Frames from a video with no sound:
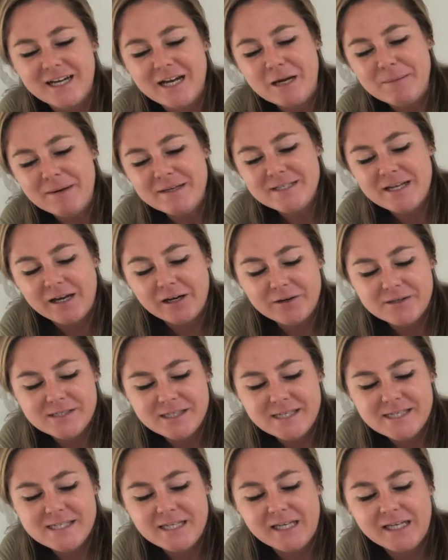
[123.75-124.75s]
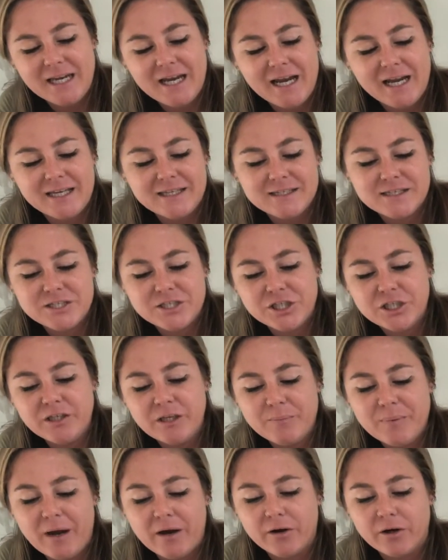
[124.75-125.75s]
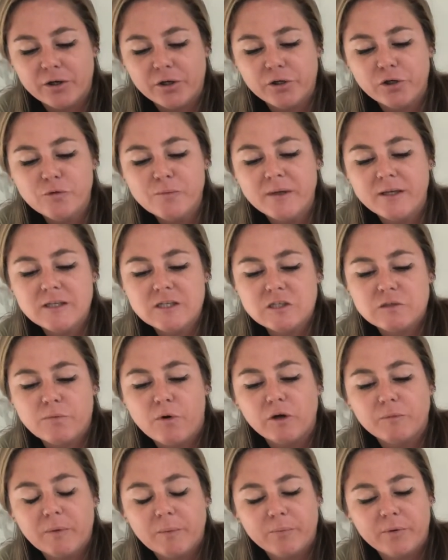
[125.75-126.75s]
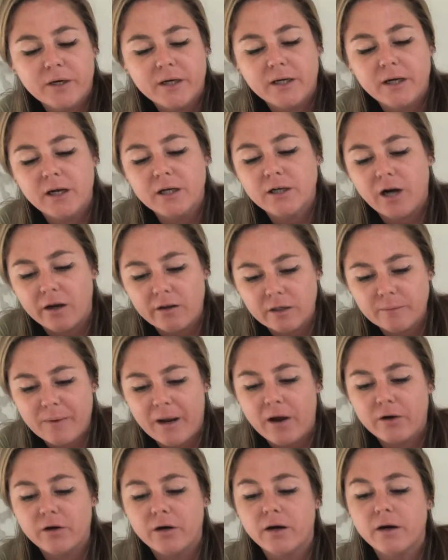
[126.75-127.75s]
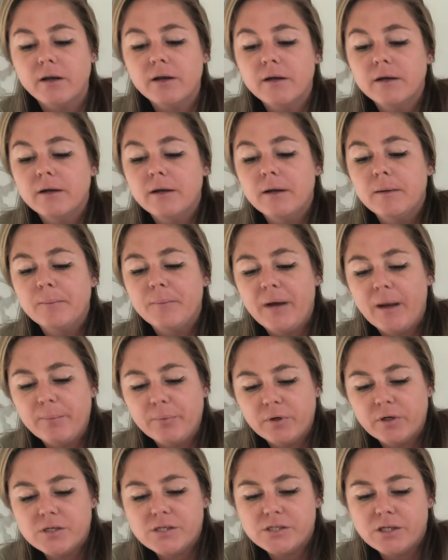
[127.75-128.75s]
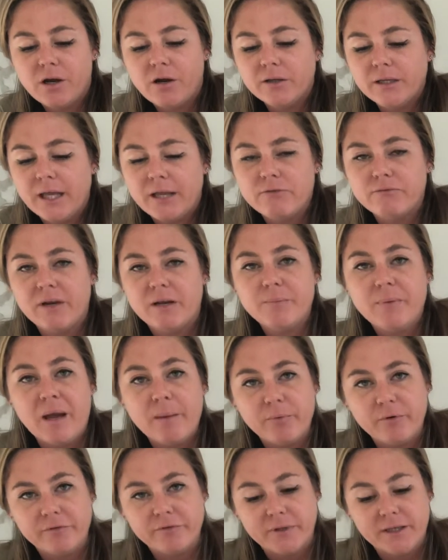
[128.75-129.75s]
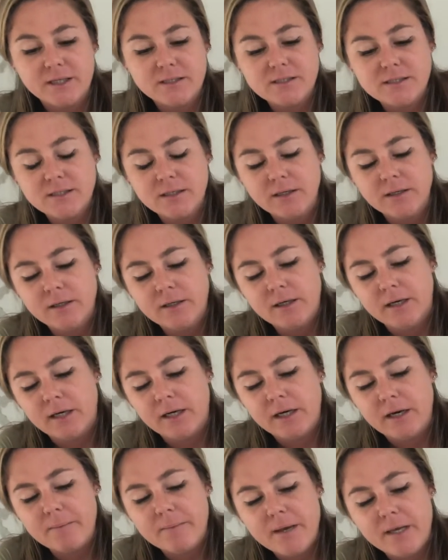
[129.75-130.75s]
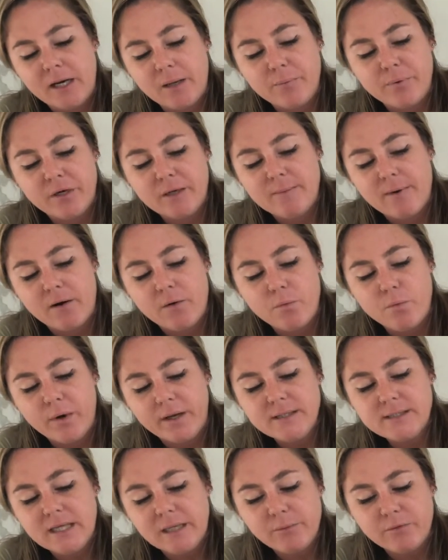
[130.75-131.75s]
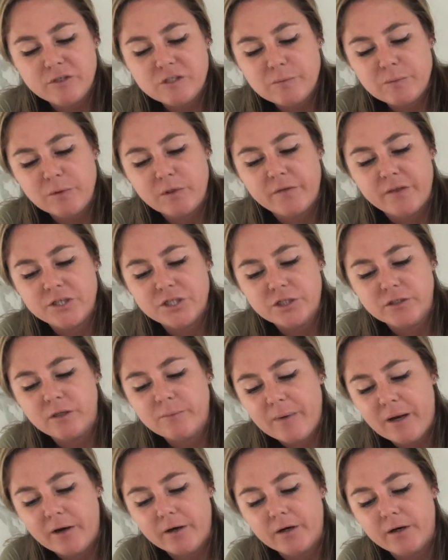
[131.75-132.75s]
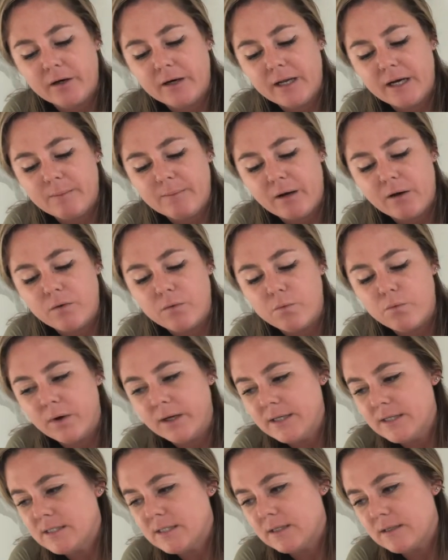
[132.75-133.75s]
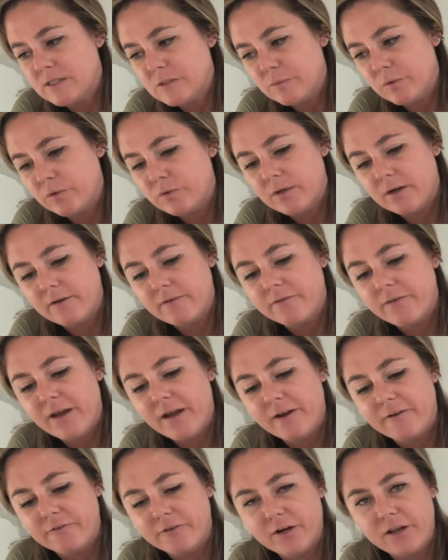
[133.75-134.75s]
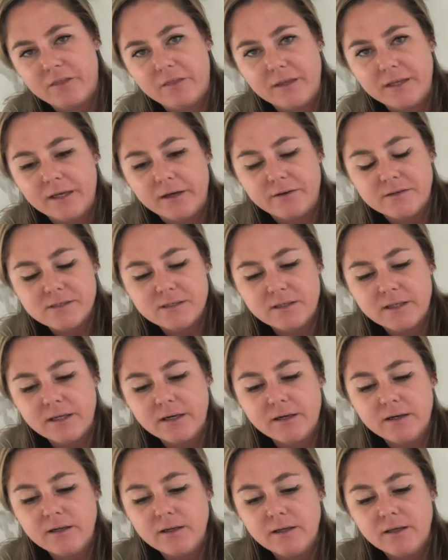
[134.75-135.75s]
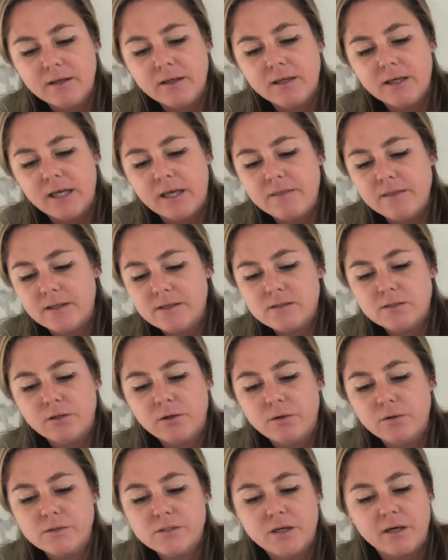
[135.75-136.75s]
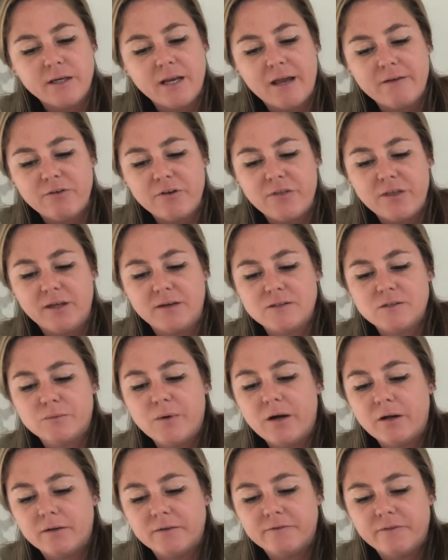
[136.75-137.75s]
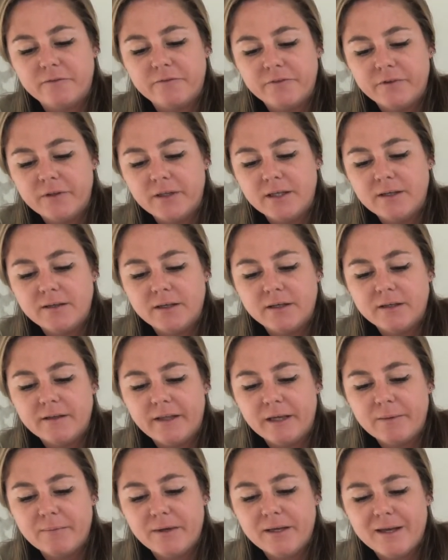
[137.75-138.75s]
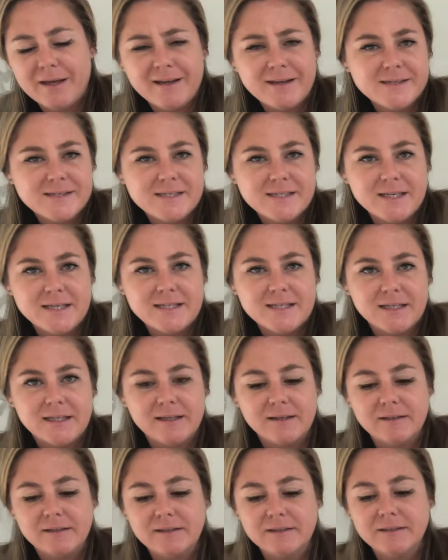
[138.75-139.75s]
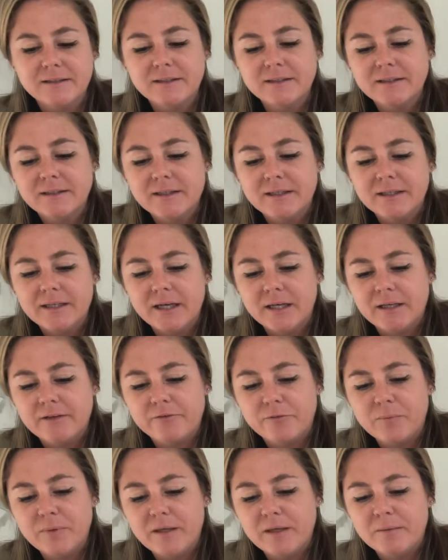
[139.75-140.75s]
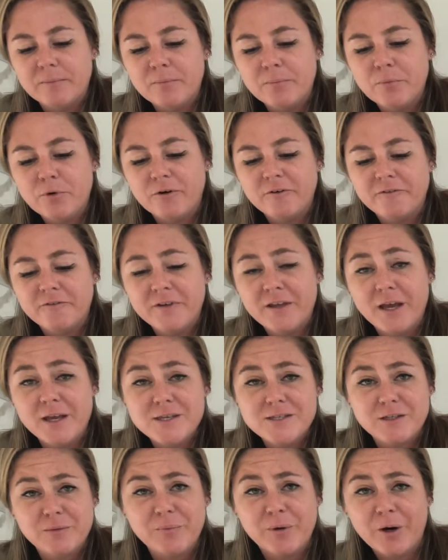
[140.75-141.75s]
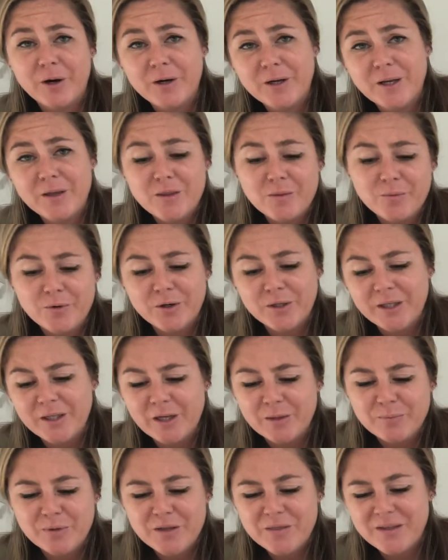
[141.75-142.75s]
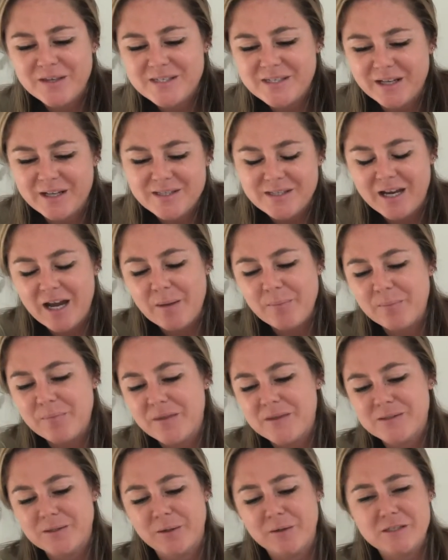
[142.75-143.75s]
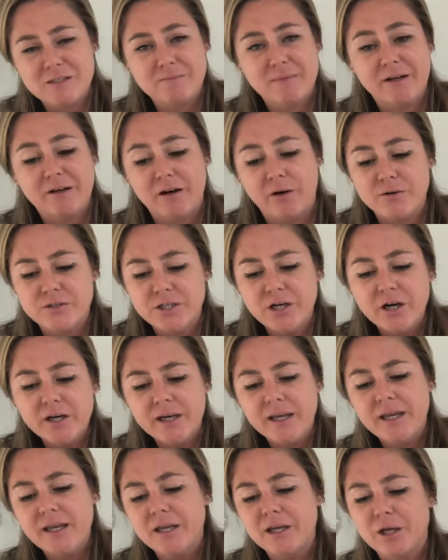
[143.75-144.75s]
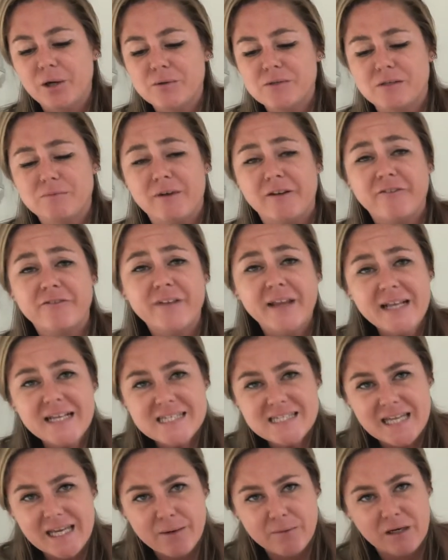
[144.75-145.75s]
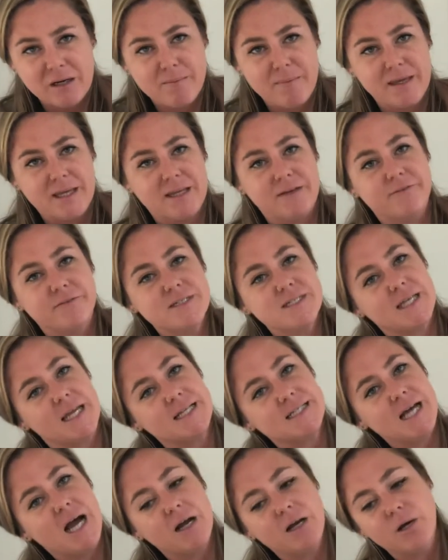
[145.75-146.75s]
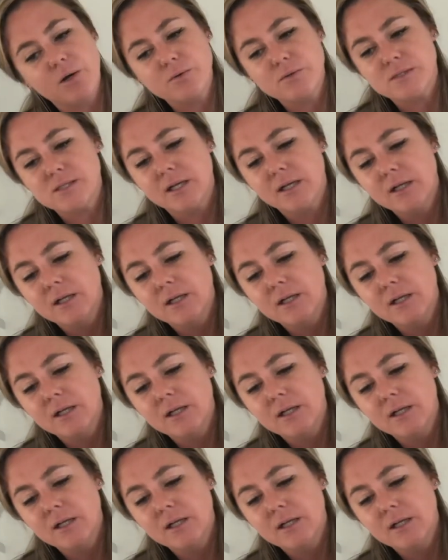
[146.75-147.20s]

My taco seasoning has chili powder, cumin, smoked paprika, garlic powder, pepper, salt, and red pepper flakes. And I put about 1 tablespoon of the chili powder and about 1 teaspoon of everything else in there. And this goes on everything as well. If I'm feeling like my eggs need to kind of be more fiesta party in the morning, I'll put this on top. This goes in my ground turkey. It goes on my flank steak when I'm making steak tacos.